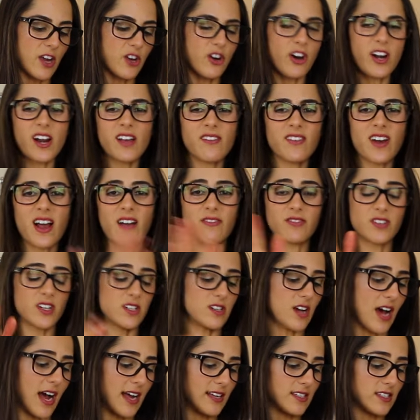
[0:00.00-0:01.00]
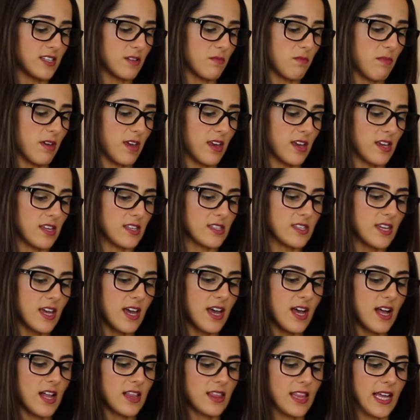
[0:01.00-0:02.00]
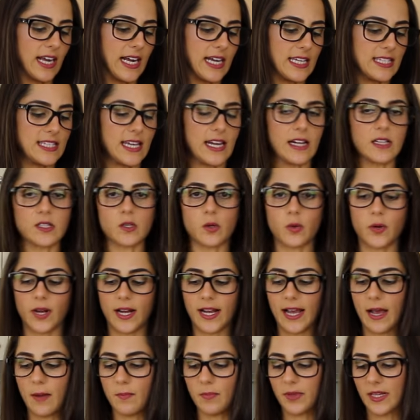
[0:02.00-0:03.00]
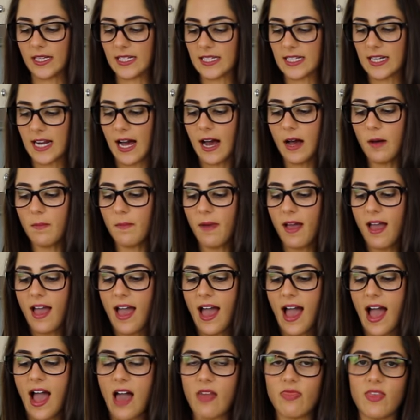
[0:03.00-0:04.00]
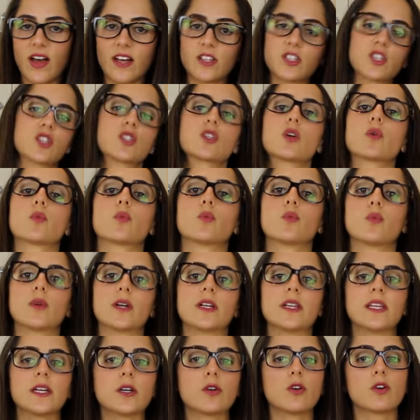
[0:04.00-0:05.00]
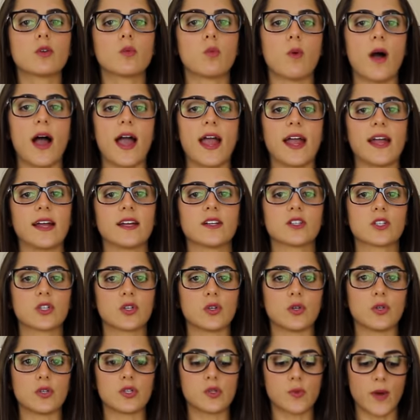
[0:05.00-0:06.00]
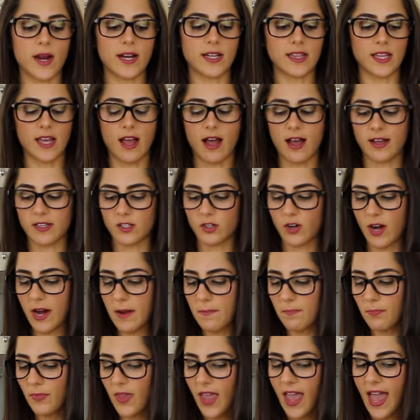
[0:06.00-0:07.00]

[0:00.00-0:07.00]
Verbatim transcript: You don't even have to dice them because, like I said, it's all gonna get blended up. And that's just a really good way to sweeten the ice cream.